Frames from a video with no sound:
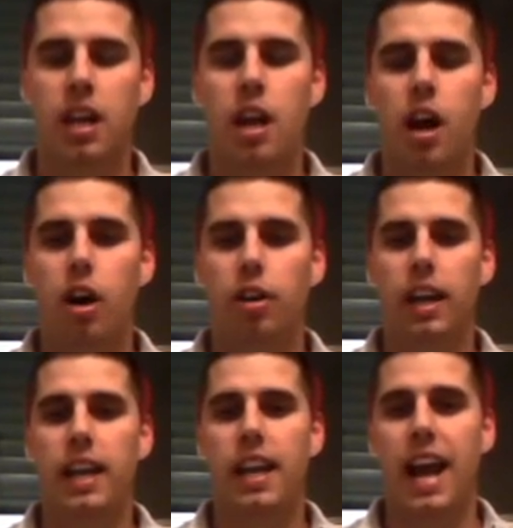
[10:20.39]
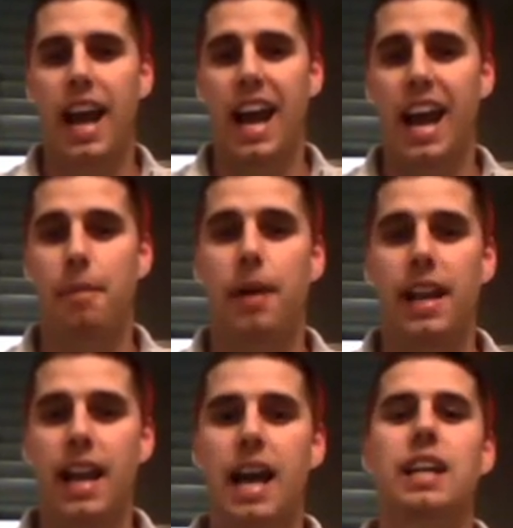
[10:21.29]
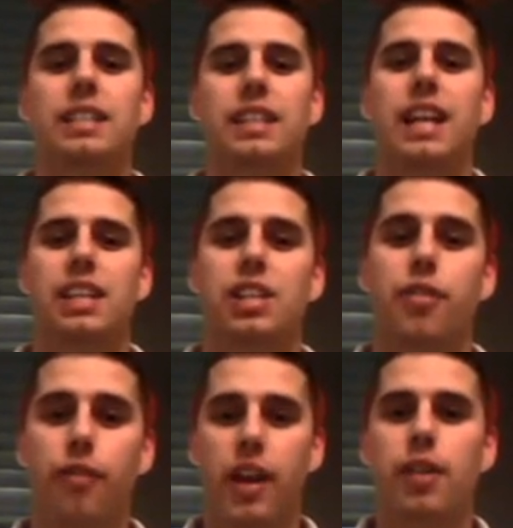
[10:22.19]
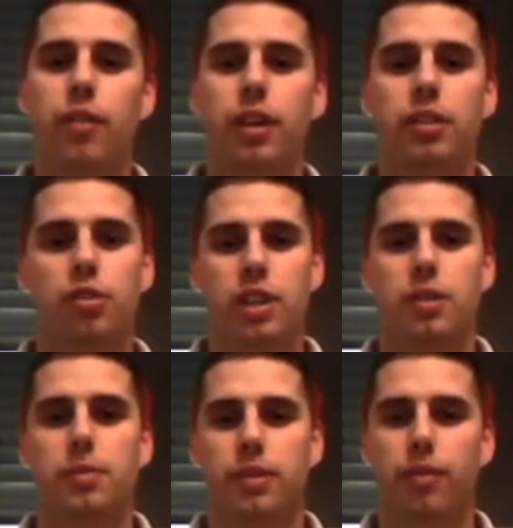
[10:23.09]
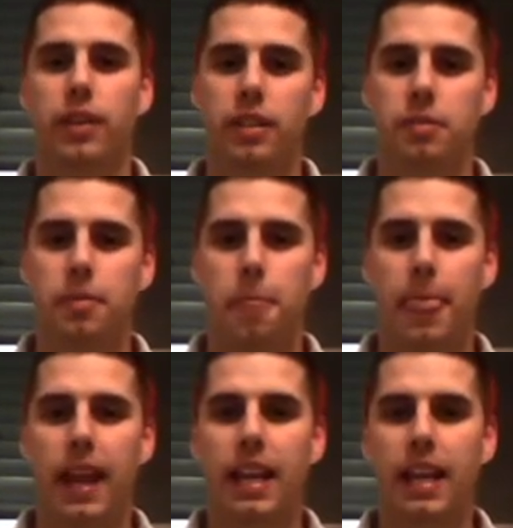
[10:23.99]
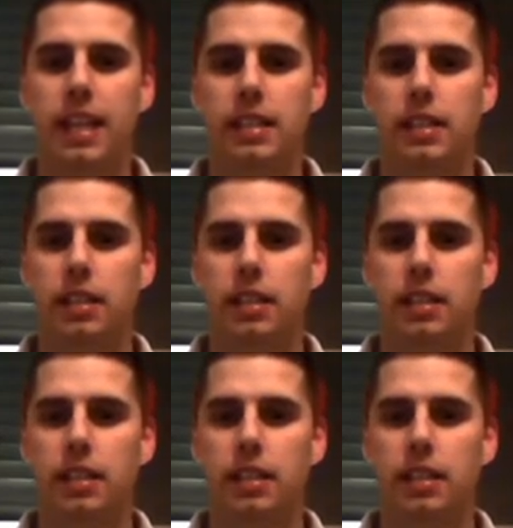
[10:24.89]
Okay, and my last and actually favourite Christmas film is